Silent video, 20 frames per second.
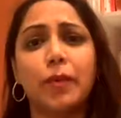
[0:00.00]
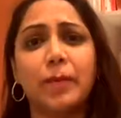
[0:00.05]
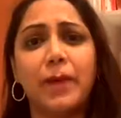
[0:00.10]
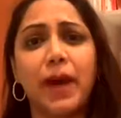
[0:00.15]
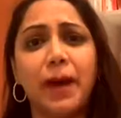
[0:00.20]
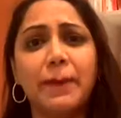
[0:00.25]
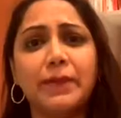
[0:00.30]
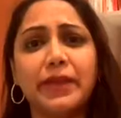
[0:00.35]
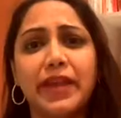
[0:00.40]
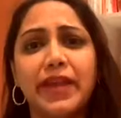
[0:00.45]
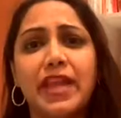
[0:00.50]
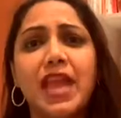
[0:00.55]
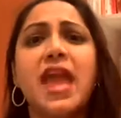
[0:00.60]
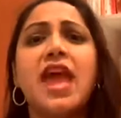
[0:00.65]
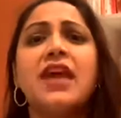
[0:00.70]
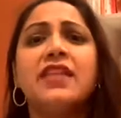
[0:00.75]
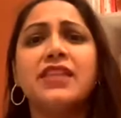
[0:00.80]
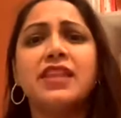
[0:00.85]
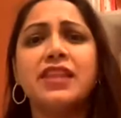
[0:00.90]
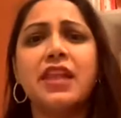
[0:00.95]
republic,
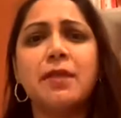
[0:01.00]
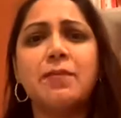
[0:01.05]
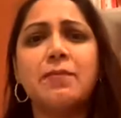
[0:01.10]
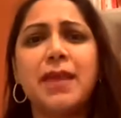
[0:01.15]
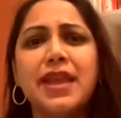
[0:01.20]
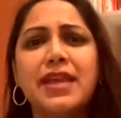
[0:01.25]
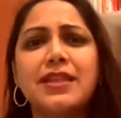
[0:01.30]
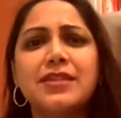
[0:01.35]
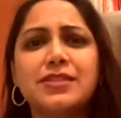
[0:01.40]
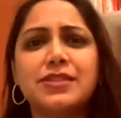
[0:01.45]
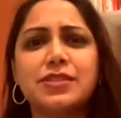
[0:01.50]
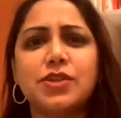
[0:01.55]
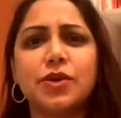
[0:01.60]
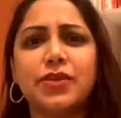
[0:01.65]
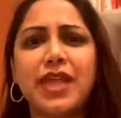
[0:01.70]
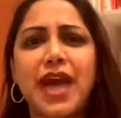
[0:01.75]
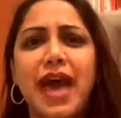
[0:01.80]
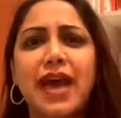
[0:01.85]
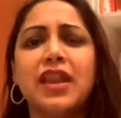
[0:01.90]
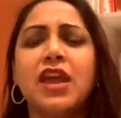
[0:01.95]
that they made it
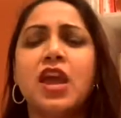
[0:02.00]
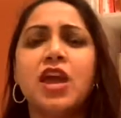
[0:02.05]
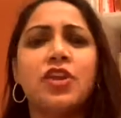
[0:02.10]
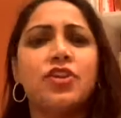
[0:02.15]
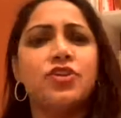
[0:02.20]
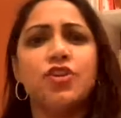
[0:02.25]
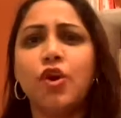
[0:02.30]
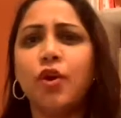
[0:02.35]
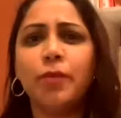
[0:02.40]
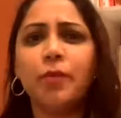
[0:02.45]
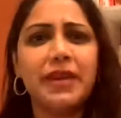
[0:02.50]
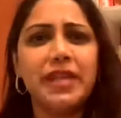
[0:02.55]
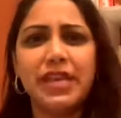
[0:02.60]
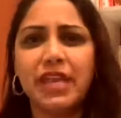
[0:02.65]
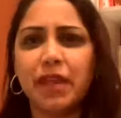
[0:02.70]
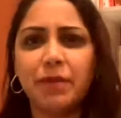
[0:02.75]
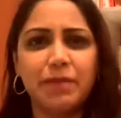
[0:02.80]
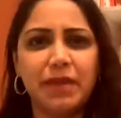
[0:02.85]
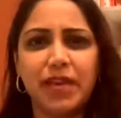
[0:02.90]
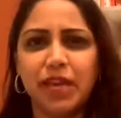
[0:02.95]
so that nobody
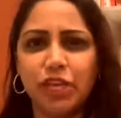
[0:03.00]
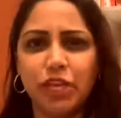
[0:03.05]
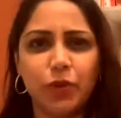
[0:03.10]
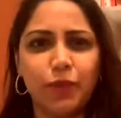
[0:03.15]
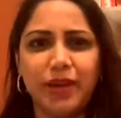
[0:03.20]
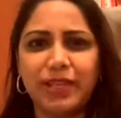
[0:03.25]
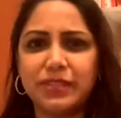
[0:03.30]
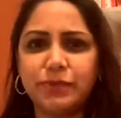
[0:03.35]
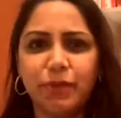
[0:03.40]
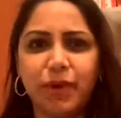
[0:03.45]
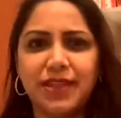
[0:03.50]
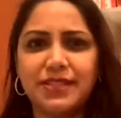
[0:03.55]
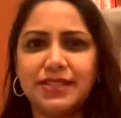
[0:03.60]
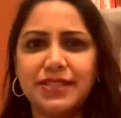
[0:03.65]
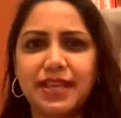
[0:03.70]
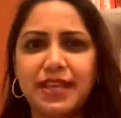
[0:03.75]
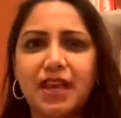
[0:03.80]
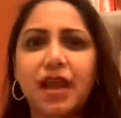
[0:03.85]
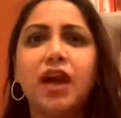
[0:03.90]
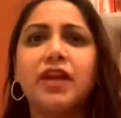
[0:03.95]
can be a U.S.
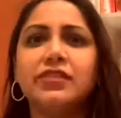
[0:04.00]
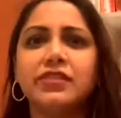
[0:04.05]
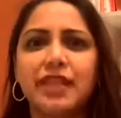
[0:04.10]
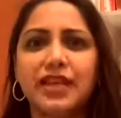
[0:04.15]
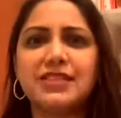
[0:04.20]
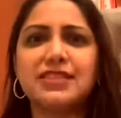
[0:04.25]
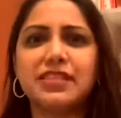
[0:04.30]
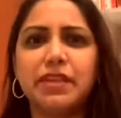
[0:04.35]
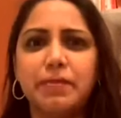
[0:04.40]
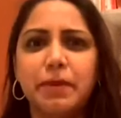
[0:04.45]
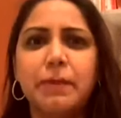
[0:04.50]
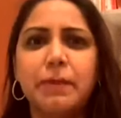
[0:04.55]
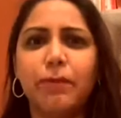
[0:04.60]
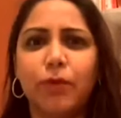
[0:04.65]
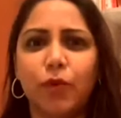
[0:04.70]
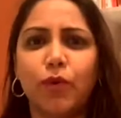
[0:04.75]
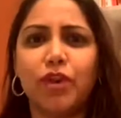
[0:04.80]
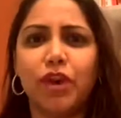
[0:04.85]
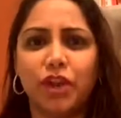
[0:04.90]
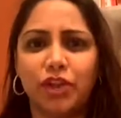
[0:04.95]
president unless they've been
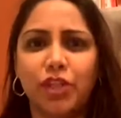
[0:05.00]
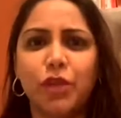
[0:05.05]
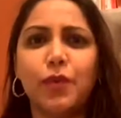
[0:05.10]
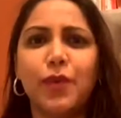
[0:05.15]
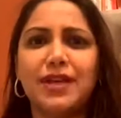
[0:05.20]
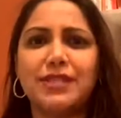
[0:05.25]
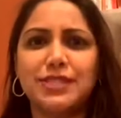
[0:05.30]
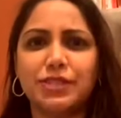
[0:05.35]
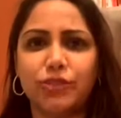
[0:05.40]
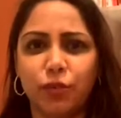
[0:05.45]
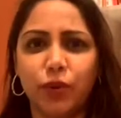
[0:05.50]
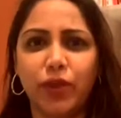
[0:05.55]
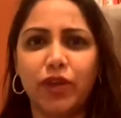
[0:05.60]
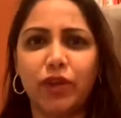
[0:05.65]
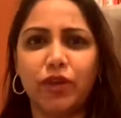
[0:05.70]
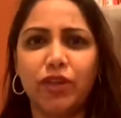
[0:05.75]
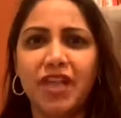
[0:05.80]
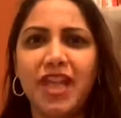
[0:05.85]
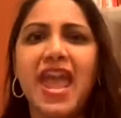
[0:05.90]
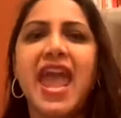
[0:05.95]
born on U.S.
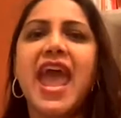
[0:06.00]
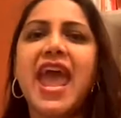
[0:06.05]
soil.